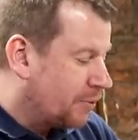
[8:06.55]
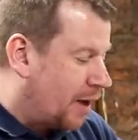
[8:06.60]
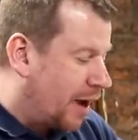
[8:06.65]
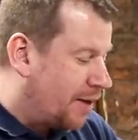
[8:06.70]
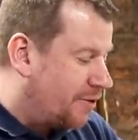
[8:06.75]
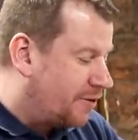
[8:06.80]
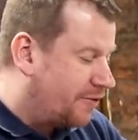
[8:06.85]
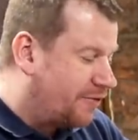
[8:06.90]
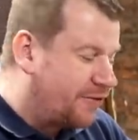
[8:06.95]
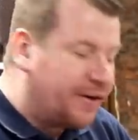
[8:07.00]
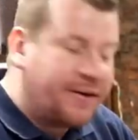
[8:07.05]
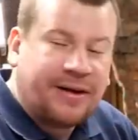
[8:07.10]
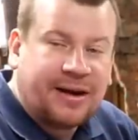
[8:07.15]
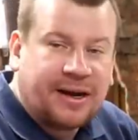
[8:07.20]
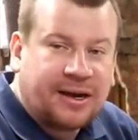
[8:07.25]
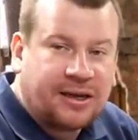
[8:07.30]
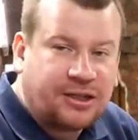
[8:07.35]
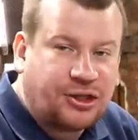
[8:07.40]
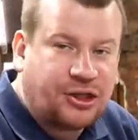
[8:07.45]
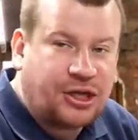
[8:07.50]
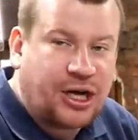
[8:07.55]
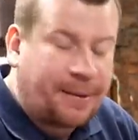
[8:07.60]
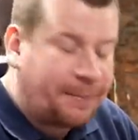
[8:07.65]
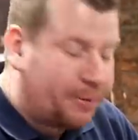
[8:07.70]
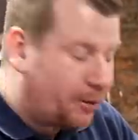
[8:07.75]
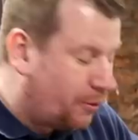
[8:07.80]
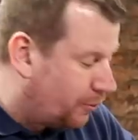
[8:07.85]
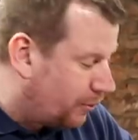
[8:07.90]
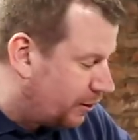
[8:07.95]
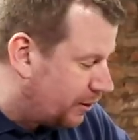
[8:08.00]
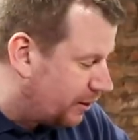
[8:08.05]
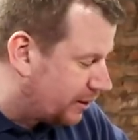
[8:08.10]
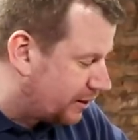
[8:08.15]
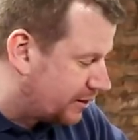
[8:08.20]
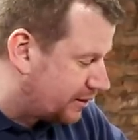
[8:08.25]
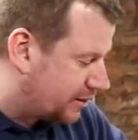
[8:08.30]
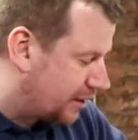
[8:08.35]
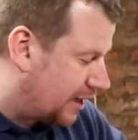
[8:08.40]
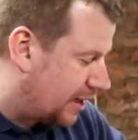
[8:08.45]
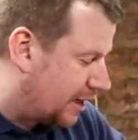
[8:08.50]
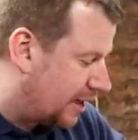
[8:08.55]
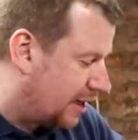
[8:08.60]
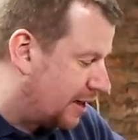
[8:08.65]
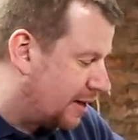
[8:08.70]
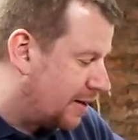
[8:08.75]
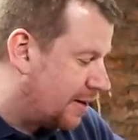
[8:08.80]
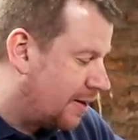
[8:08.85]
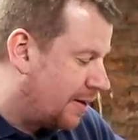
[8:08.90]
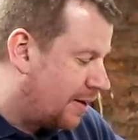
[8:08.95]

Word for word: And the very nice chap who works there